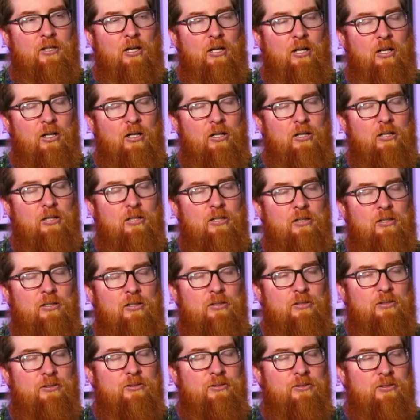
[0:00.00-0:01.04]

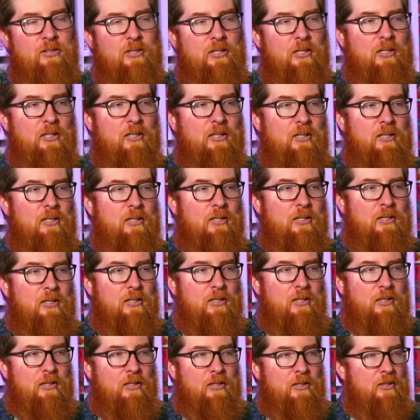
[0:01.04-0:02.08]
cards
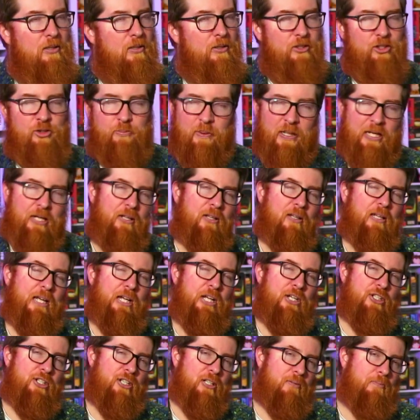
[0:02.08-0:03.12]

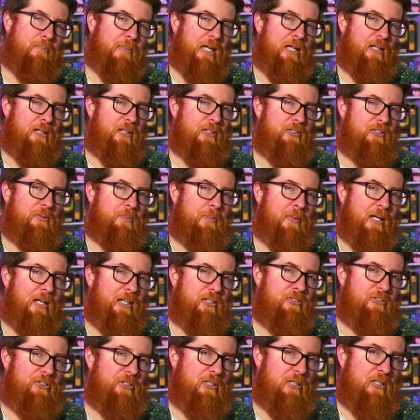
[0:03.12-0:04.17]
speculation mechanism, I
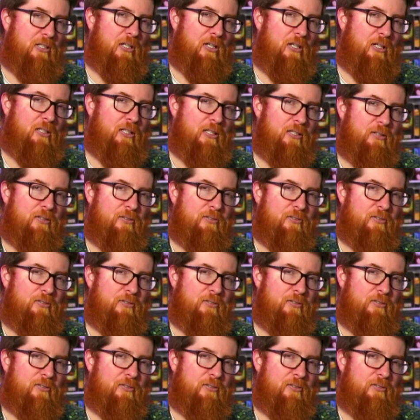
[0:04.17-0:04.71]
guess you could call it.